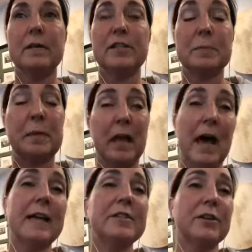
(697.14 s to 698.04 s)

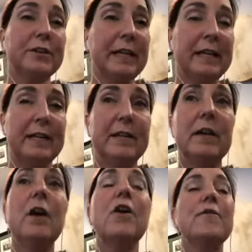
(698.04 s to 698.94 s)
supplies are needed
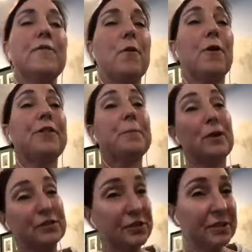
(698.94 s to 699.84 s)
for the
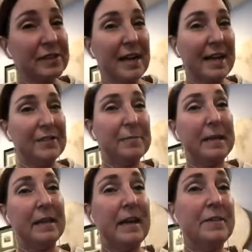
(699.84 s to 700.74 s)
personal side of my
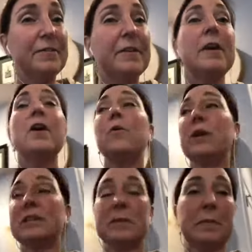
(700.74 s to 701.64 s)
life,
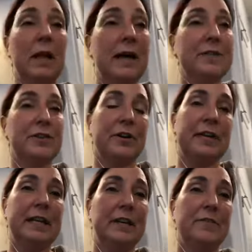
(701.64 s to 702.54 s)
what supplies are
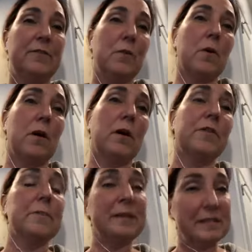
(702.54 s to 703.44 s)
needed for
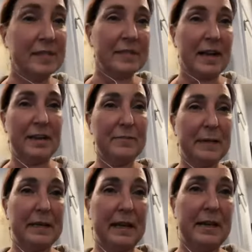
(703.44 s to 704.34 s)
the business side of
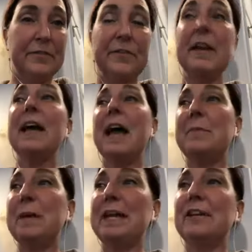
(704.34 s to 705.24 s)
my life,
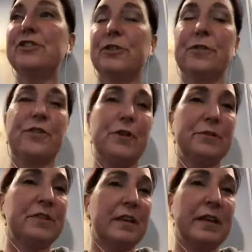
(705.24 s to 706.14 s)
and making sure that
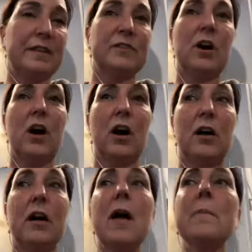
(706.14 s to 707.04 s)
those things
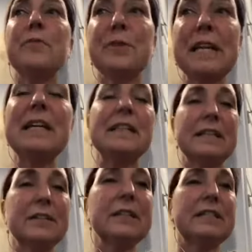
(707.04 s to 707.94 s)
are pretty
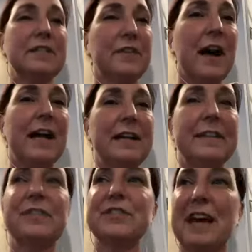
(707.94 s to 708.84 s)
clearly
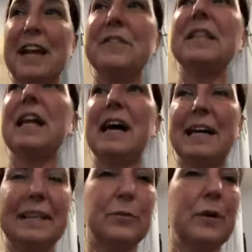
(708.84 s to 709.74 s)
divided. There's kind of a
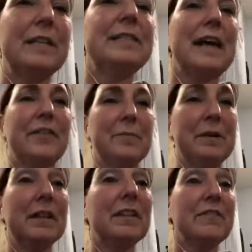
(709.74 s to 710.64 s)
line that runs down the
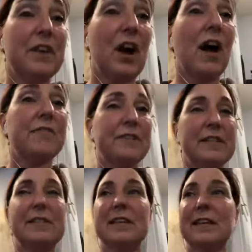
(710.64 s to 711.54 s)
middle of the
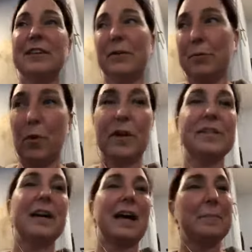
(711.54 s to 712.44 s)
office that, work
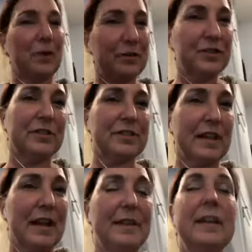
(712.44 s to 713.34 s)
side, personal
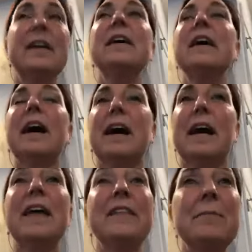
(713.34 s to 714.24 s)
side.
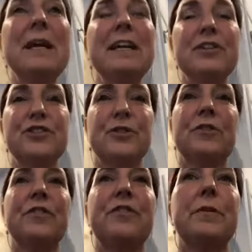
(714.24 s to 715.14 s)
And then making
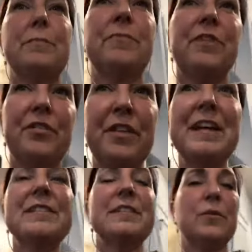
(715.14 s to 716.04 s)
sure that the
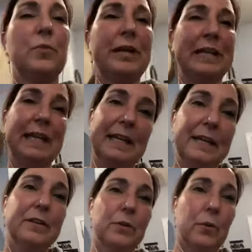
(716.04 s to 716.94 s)
things that we
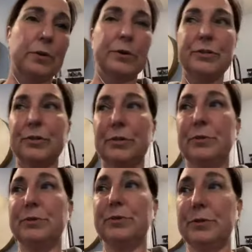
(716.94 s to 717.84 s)
need in order
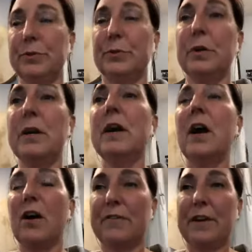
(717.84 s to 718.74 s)
to do
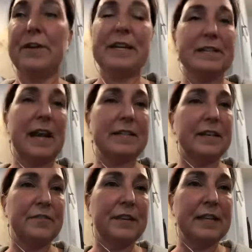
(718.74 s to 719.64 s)
our various
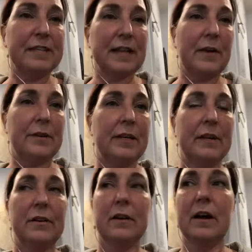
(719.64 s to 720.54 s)
activities down
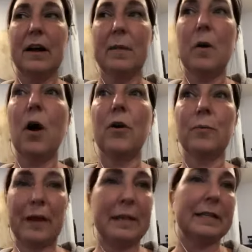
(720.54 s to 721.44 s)
here are
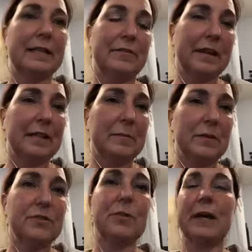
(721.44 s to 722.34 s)
readily available. So